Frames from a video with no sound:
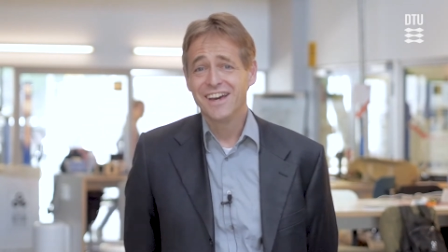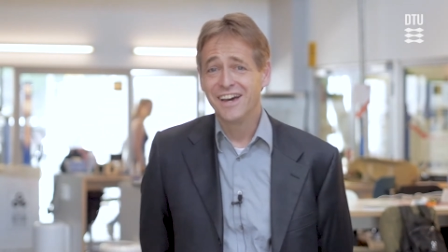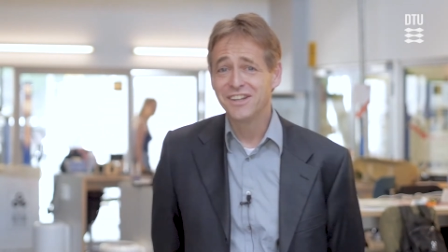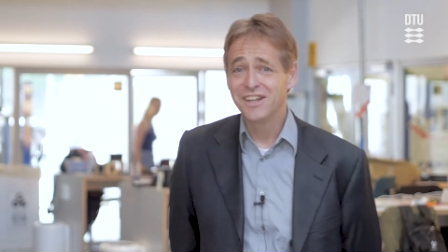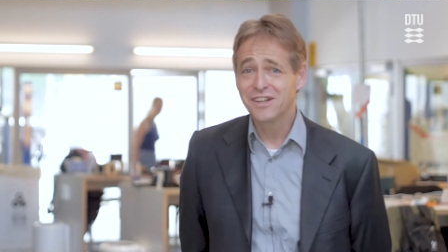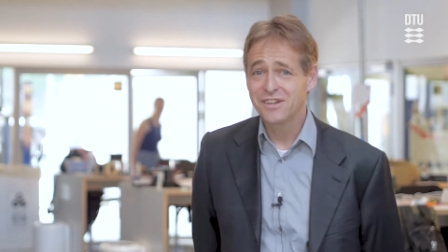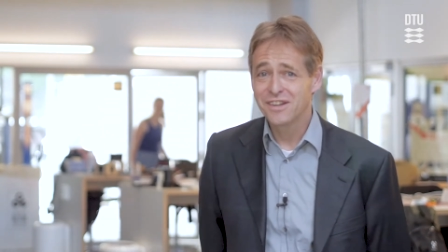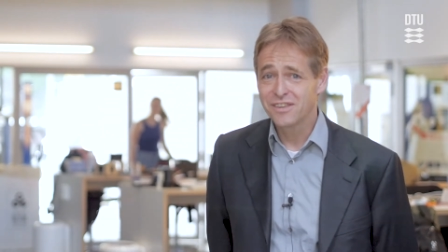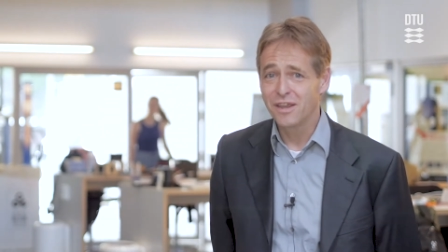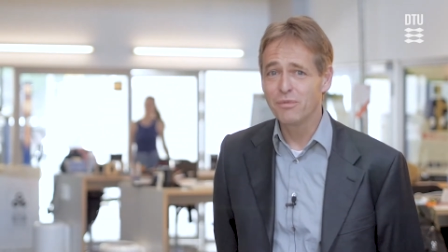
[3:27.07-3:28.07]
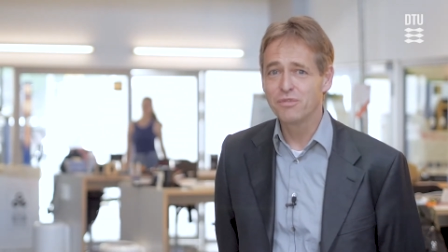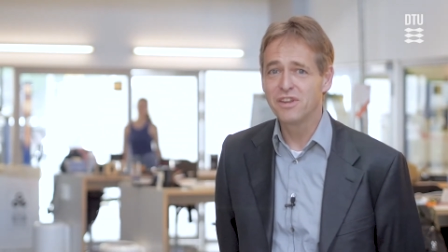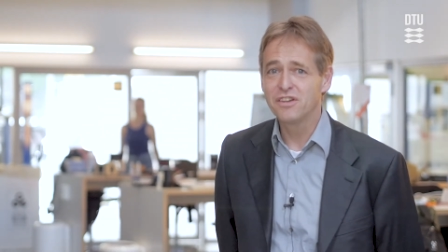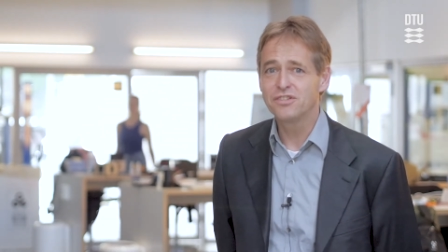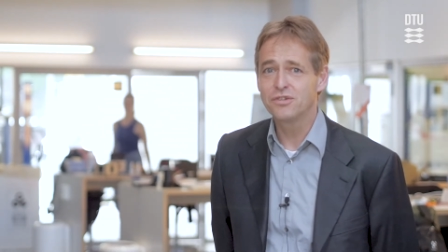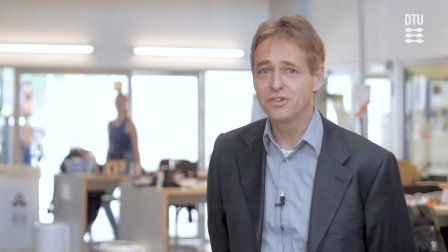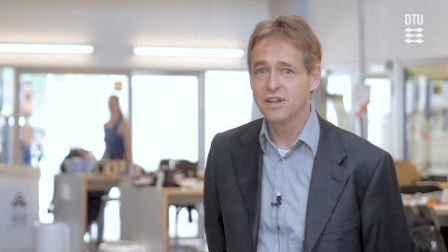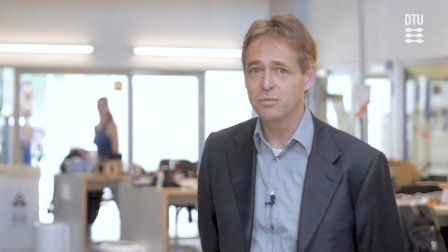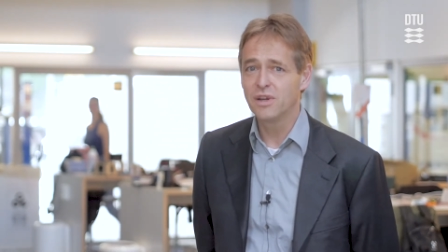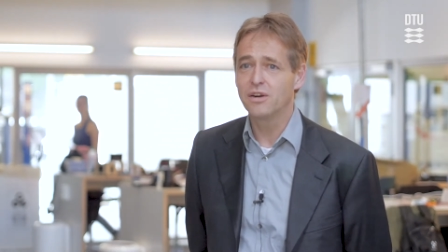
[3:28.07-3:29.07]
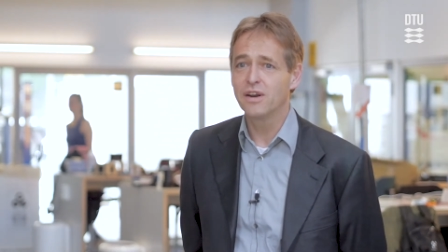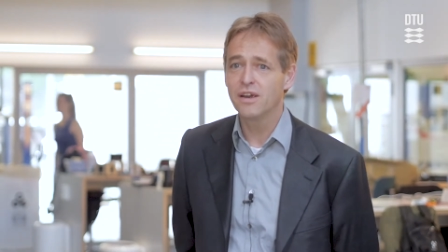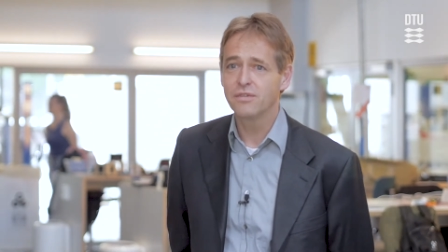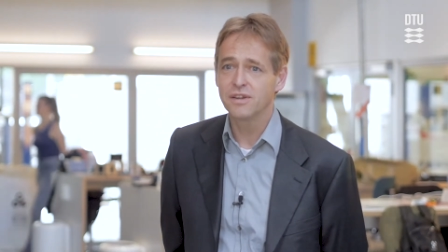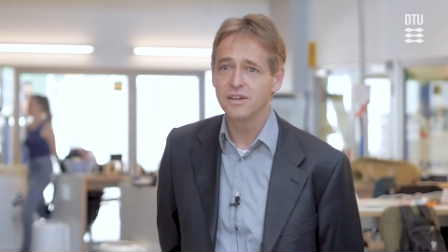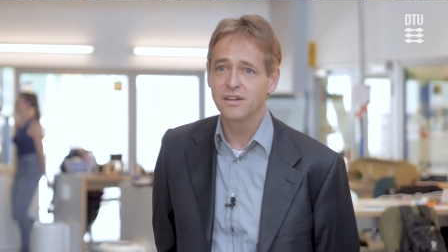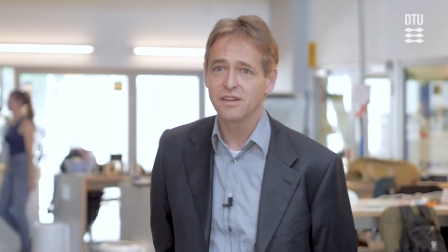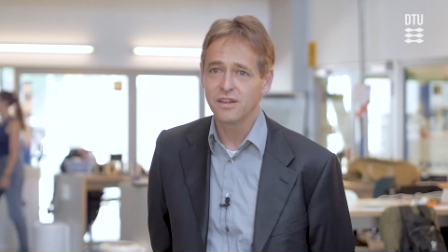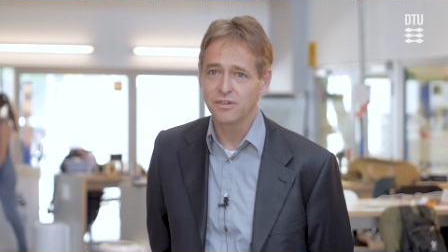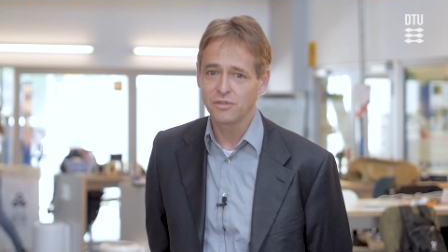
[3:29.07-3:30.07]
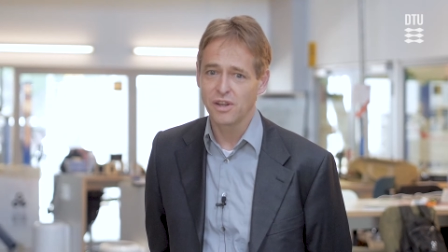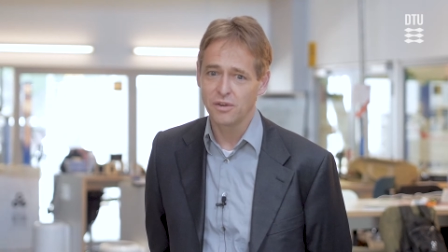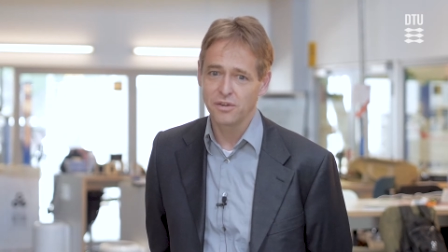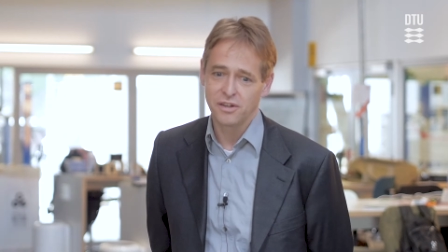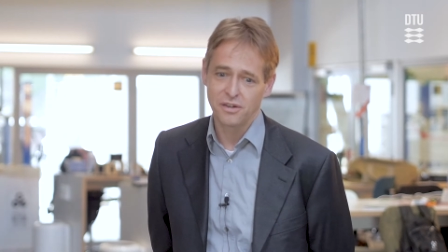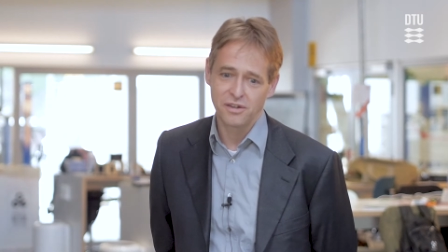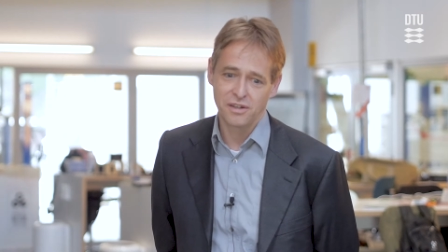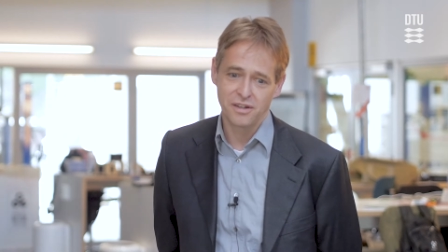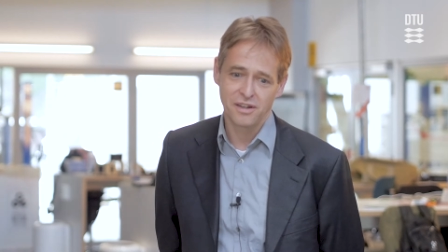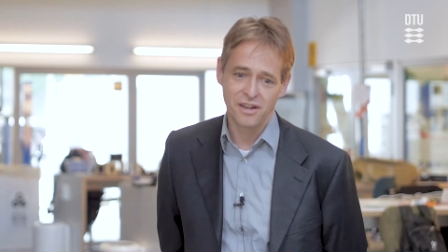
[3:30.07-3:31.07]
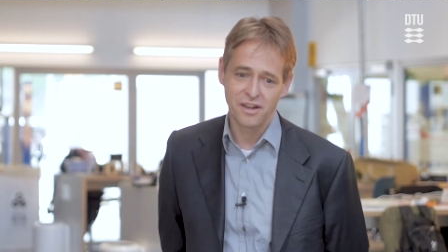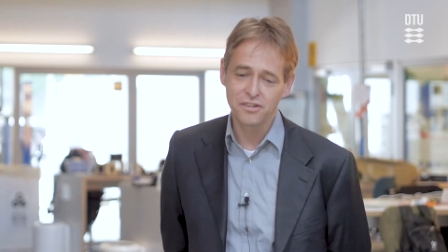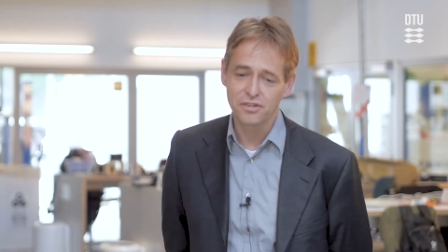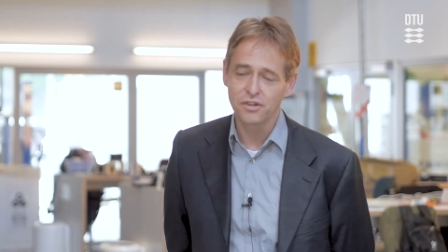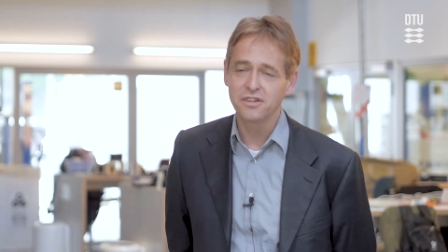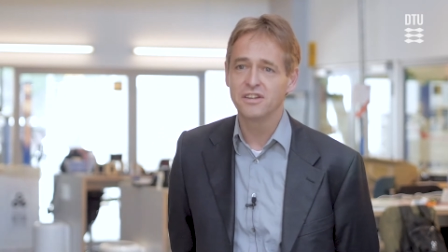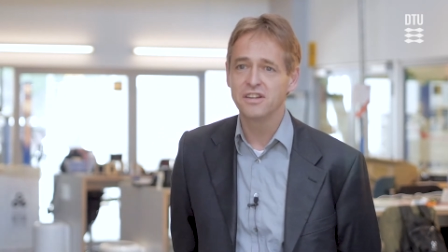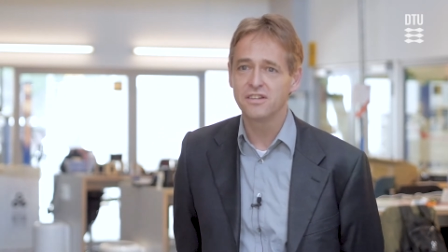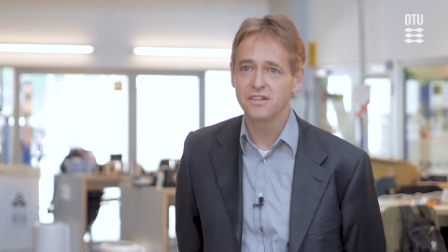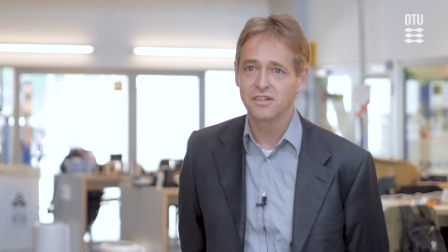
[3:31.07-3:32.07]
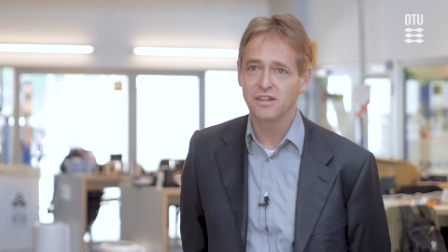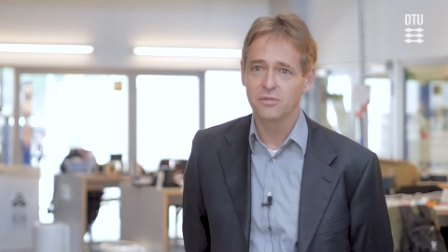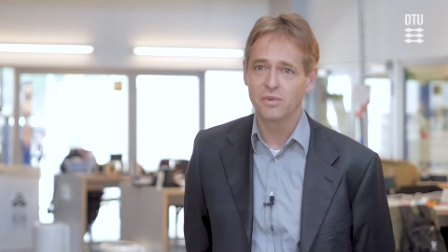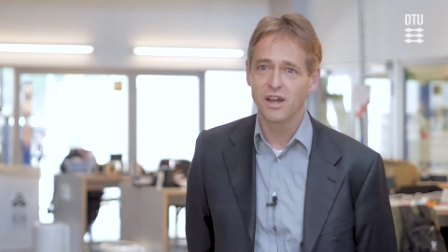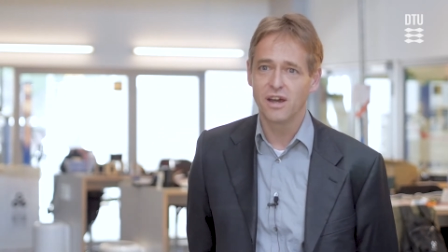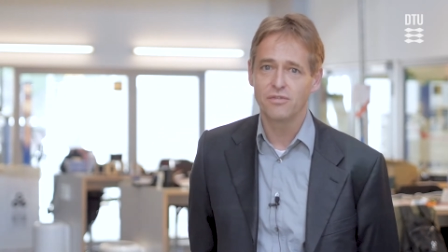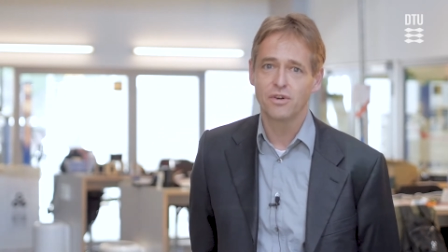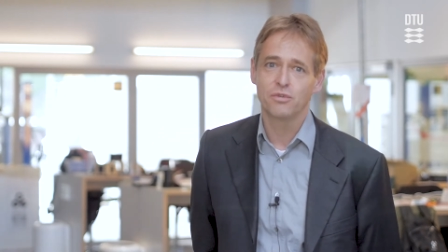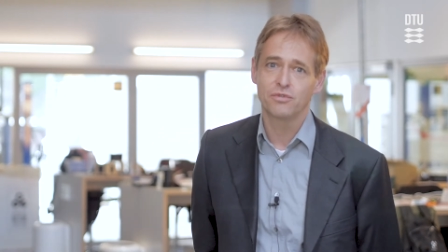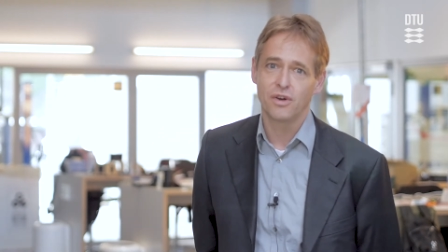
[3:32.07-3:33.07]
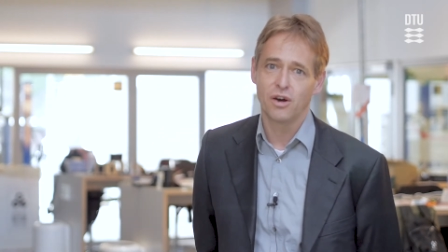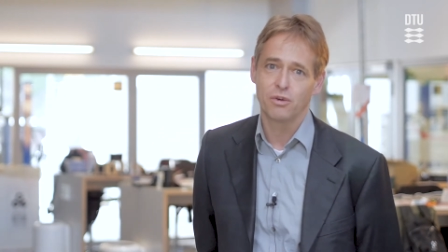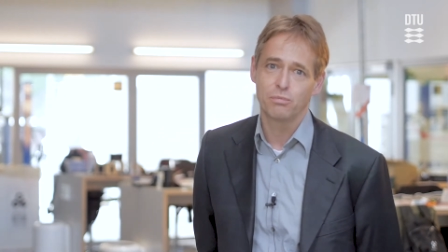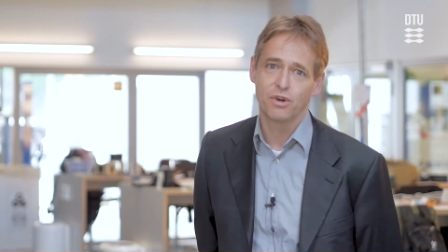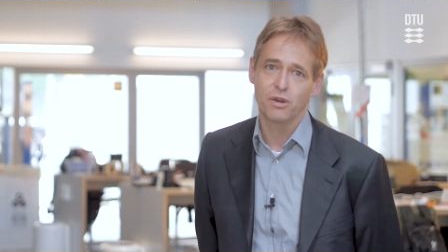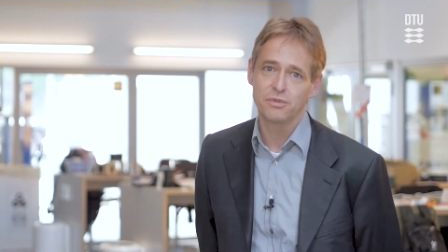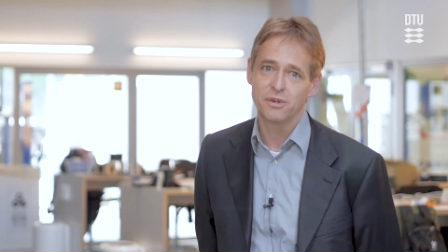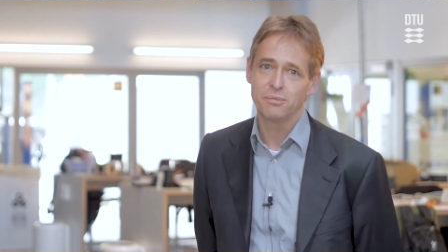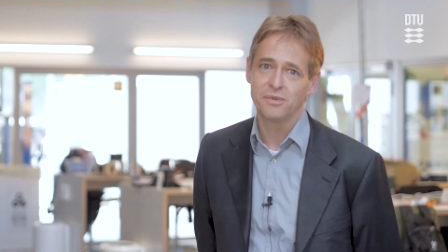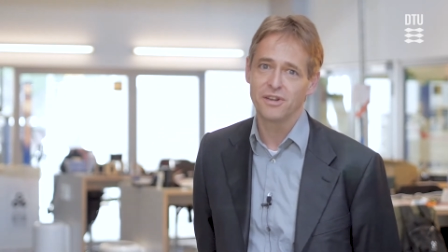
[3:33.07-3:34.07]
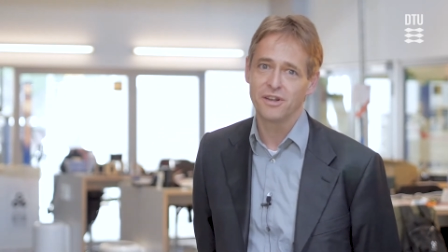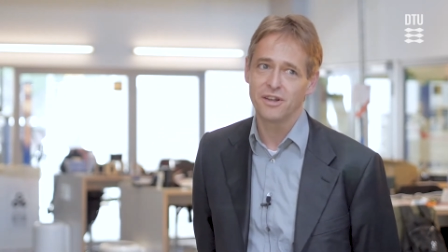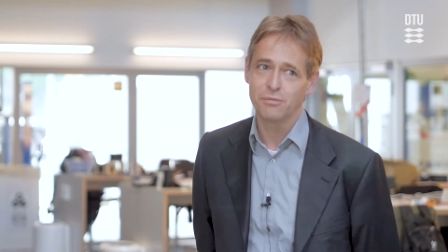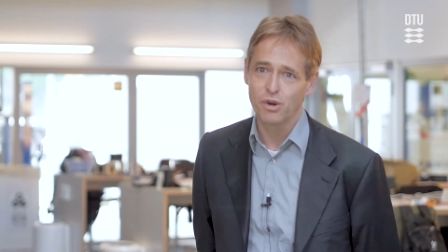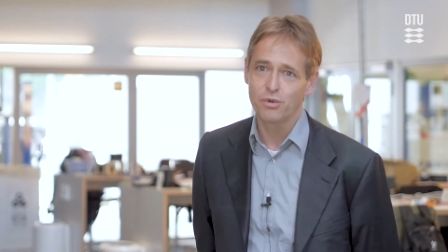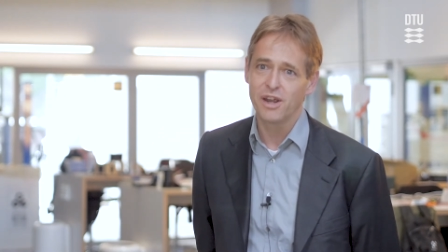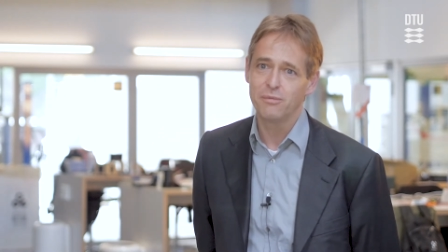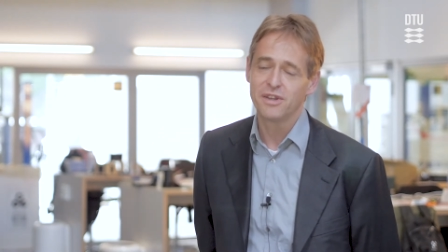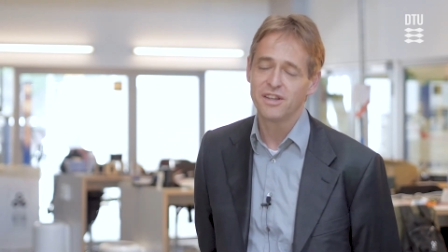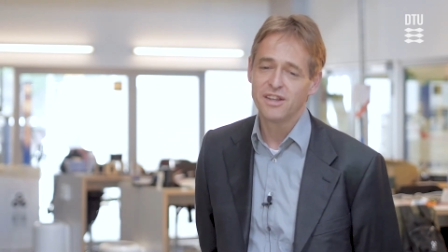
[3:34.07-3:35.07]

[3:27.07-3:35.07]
and that some of the issues that we are having and uh, the, the, the uncertainties that we have of our problem, uh, program